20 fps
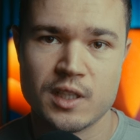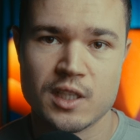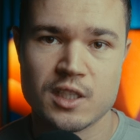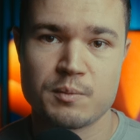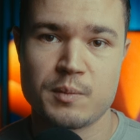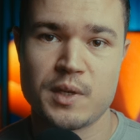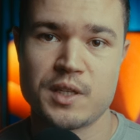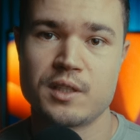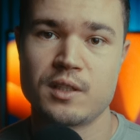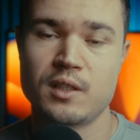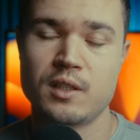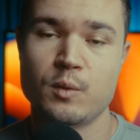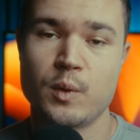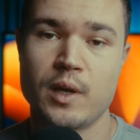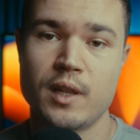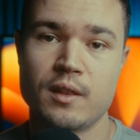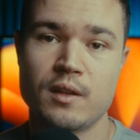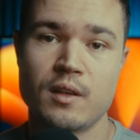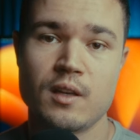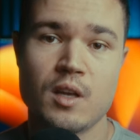especially
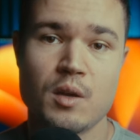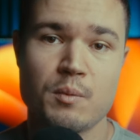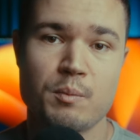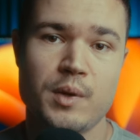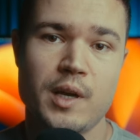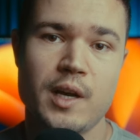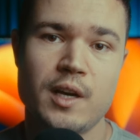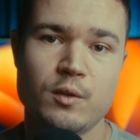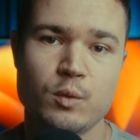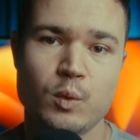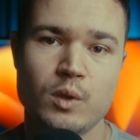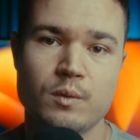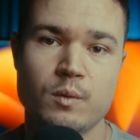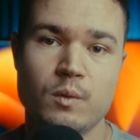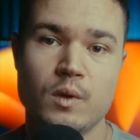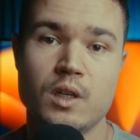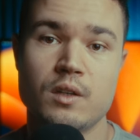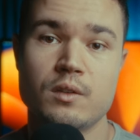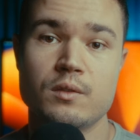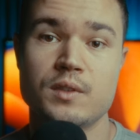when paired with
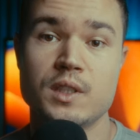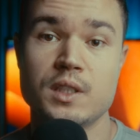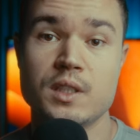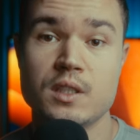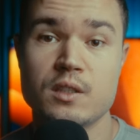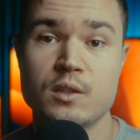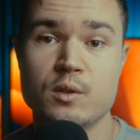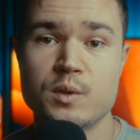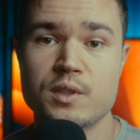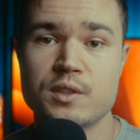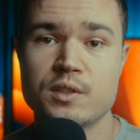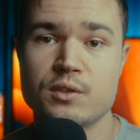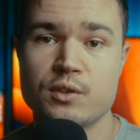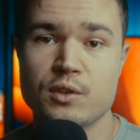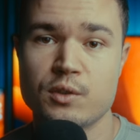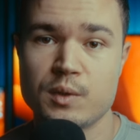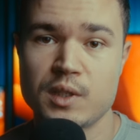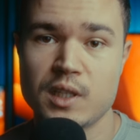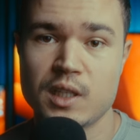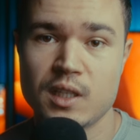one of the newest
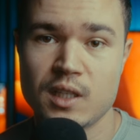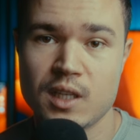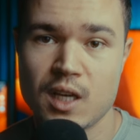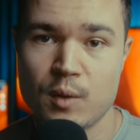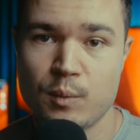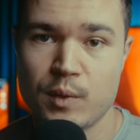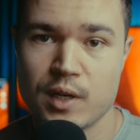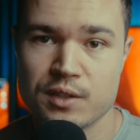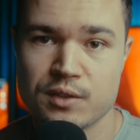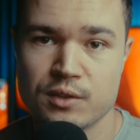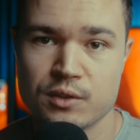Sony cameras,